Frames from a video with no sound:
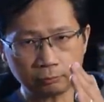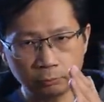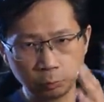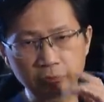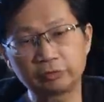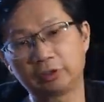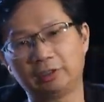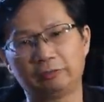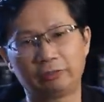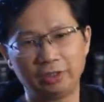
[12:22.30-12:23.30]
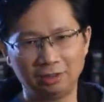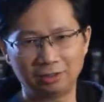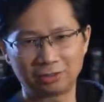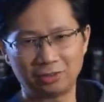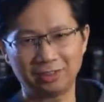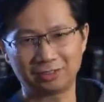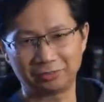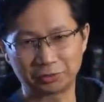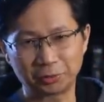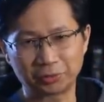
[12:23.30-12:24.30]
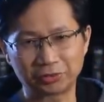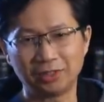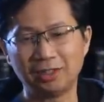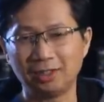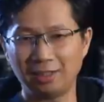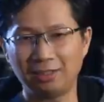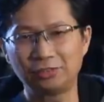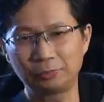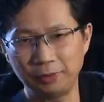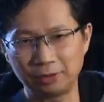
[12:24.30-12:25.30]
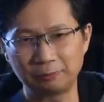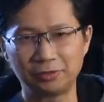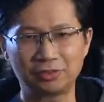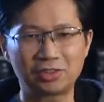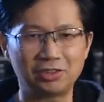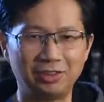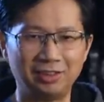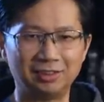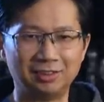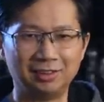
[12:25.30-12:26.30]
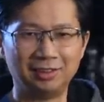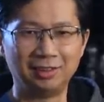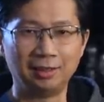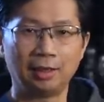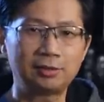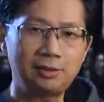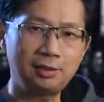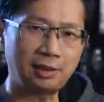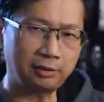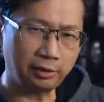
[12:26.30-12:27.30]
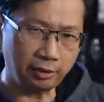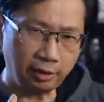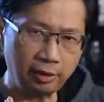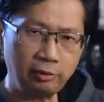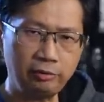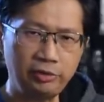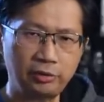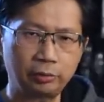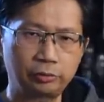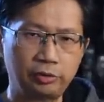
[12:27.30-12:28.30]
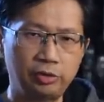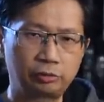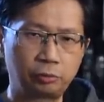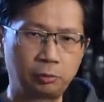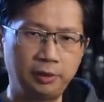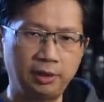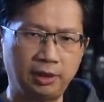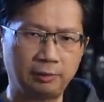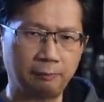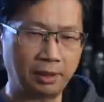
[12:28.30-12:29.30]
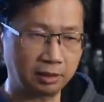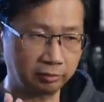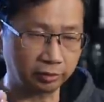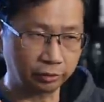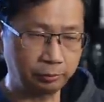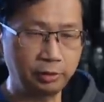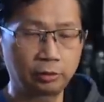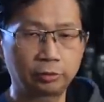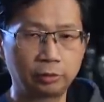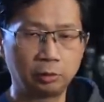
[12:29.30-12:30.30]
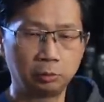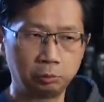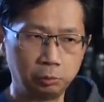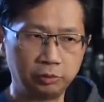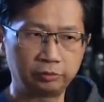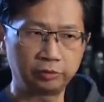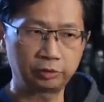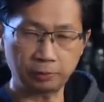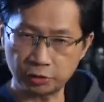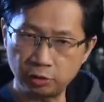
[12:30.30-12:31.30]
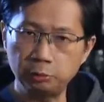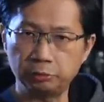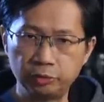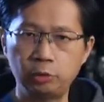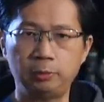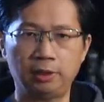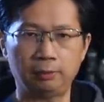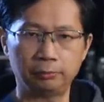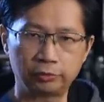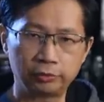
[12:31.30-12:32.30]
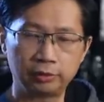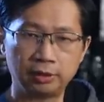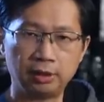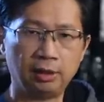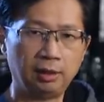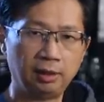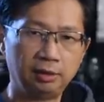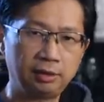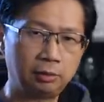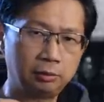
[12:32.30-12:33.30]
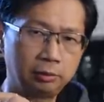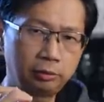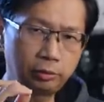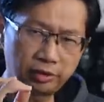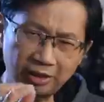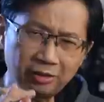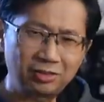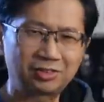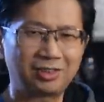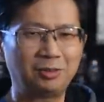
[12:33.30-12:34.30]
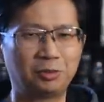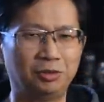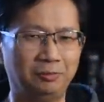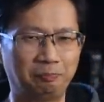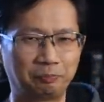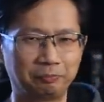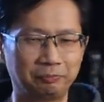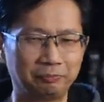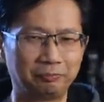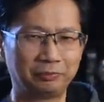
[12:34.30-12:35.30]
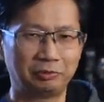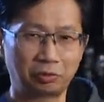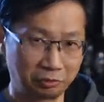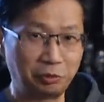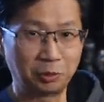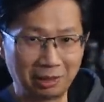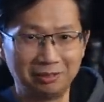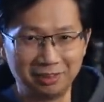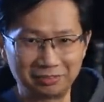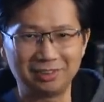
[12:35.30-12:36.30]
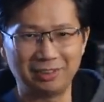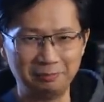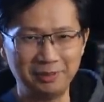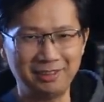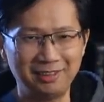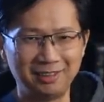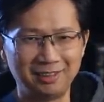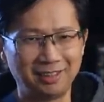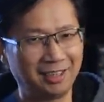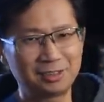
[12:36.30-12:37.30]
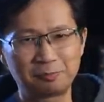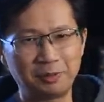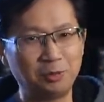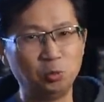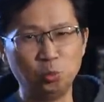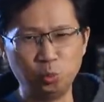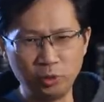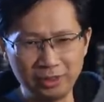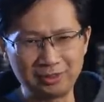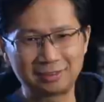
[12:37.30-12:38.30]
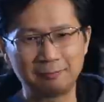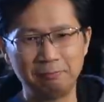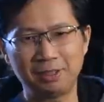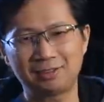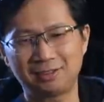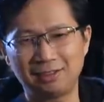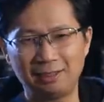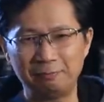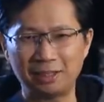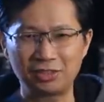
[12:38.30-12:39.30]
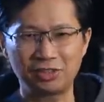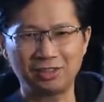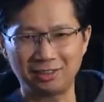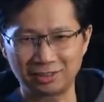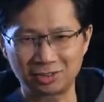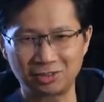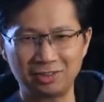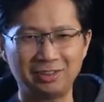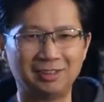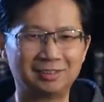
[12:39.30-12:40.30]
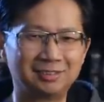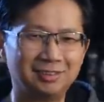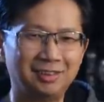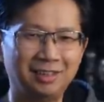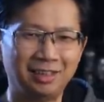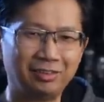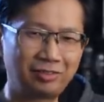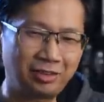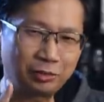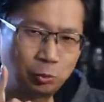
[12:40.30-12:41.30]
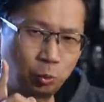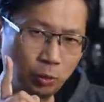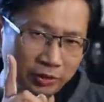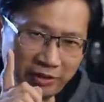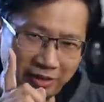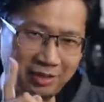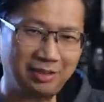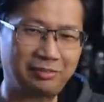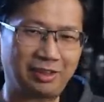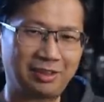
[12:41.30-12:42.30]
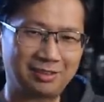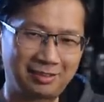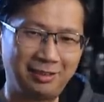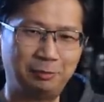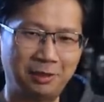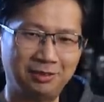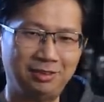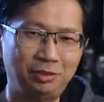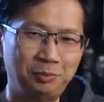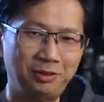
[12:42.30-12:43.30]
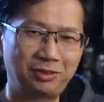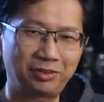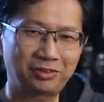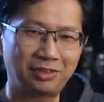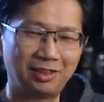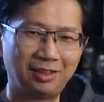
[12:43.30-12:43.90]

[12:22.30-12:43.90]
With the right electronics, of course, and speaker positioning. I see that airy soundstage forming at the back of the speakers, with, especially with tube amps. Now, to get it to sound good, for a Focal lover like me, I spend weeks mixing and matching electronics. If there's one negative I can say about these speakers,